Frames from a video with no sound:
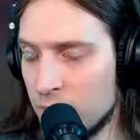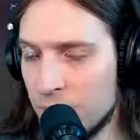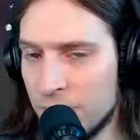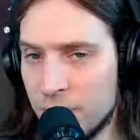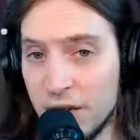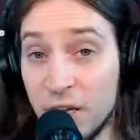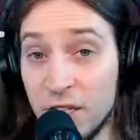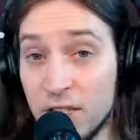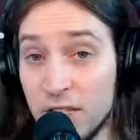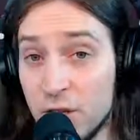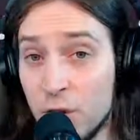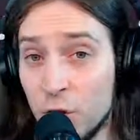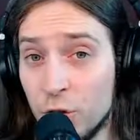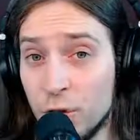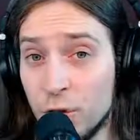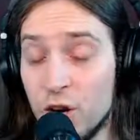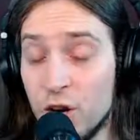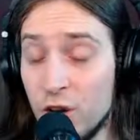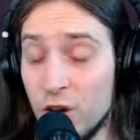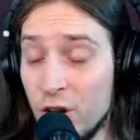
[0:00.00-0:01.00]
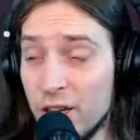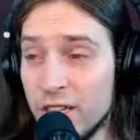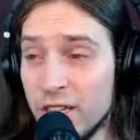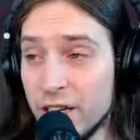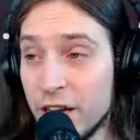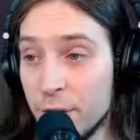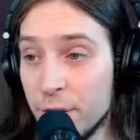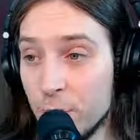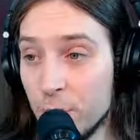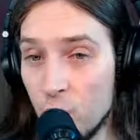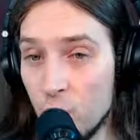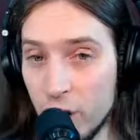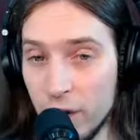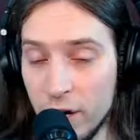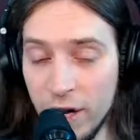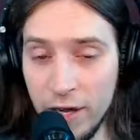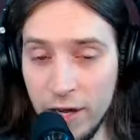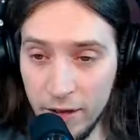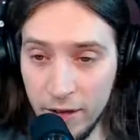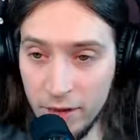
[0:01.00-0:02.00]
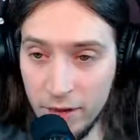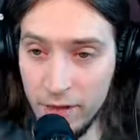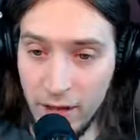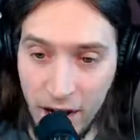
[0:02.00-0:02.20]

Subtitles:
It's not hurting anymore, and